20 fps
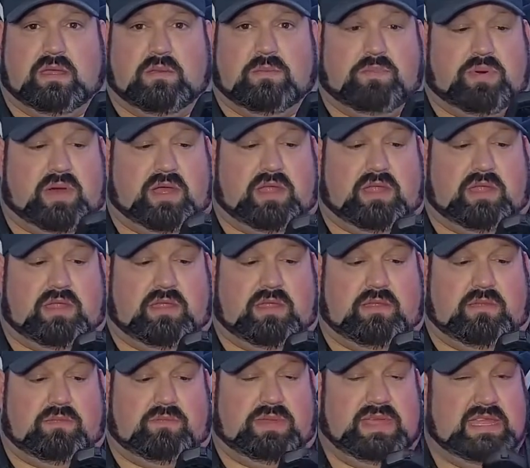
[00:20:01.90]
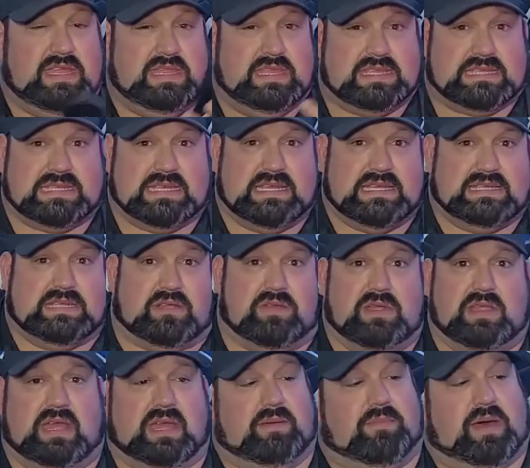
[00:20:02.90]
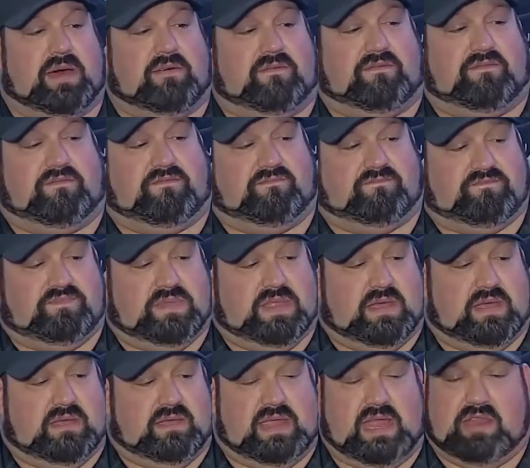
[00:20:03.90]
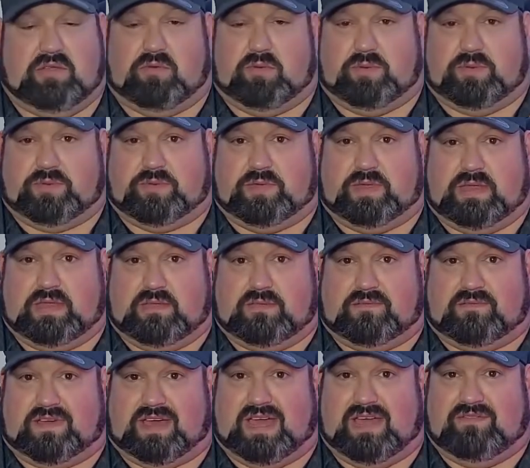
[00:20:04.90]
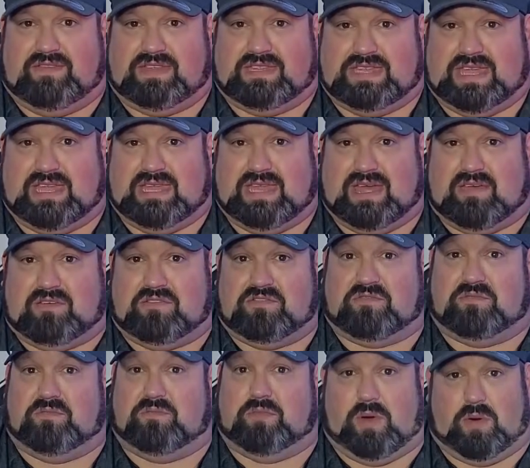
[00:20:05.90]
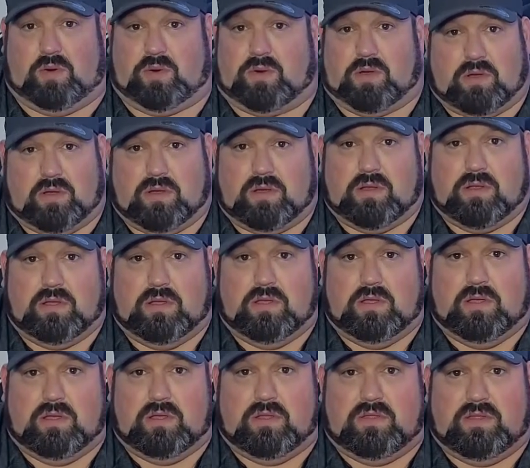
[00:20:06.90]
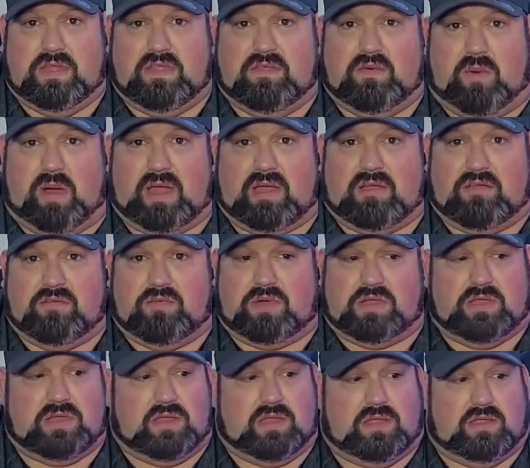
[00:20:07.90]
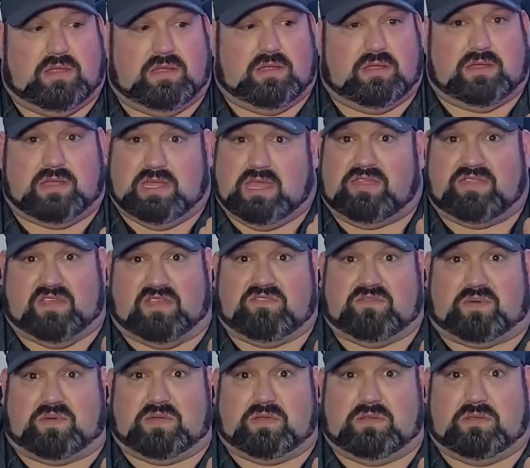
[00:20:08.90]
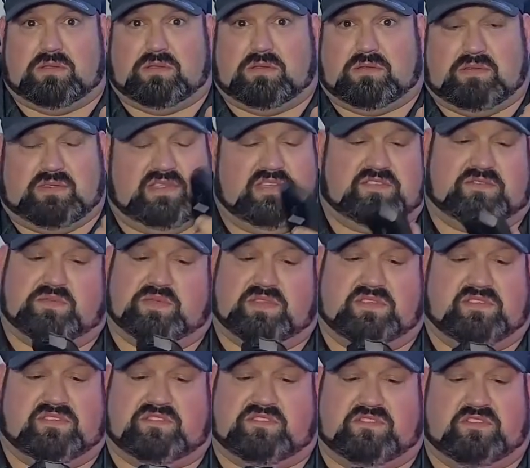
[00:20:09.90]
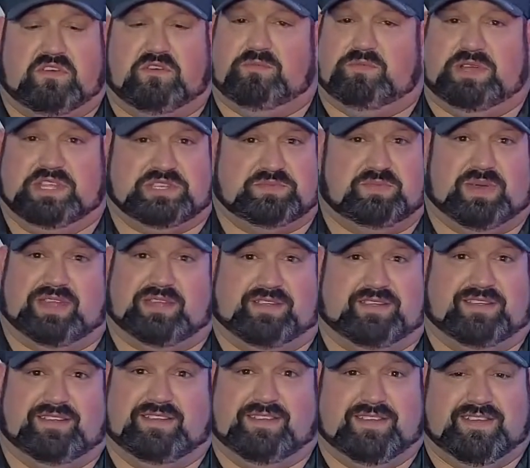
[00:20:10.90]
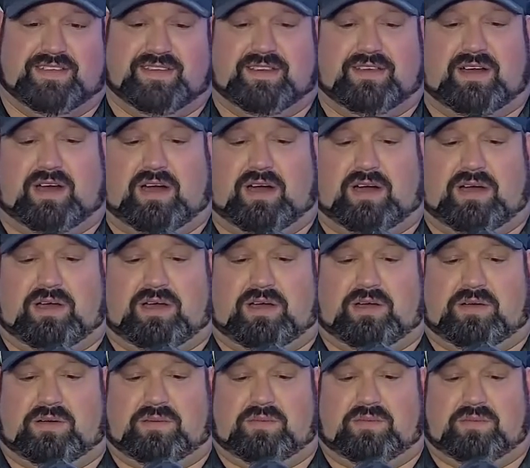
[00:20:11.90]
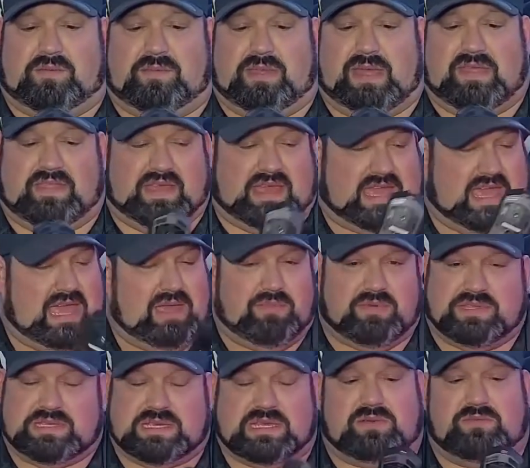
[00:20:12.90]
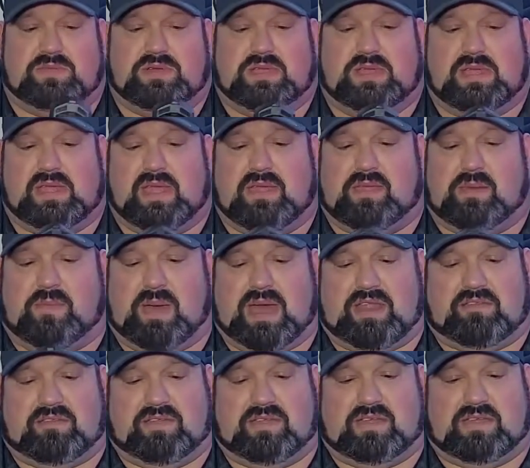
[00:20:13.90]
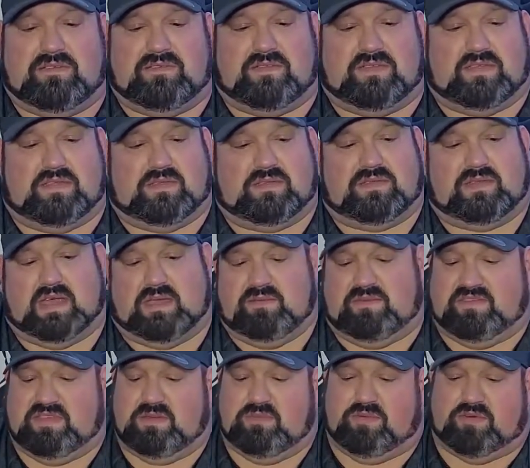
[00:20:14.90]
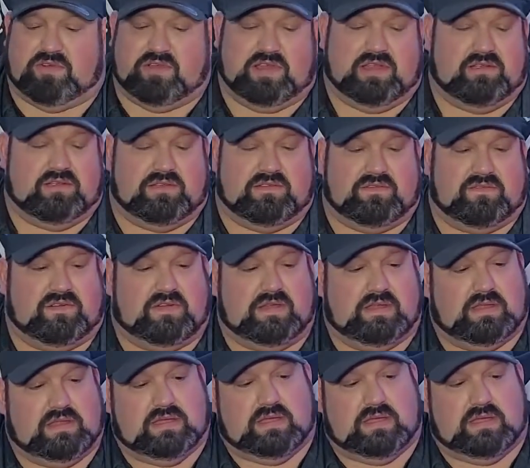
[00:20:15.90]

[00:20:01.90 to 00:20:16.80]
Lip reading: But being this thing is only like about anywhere between $5 and $10 more than the wired one, get this one. This one is so much better. And the cables that come with it, and the battery life, and the Type-C port here on the front,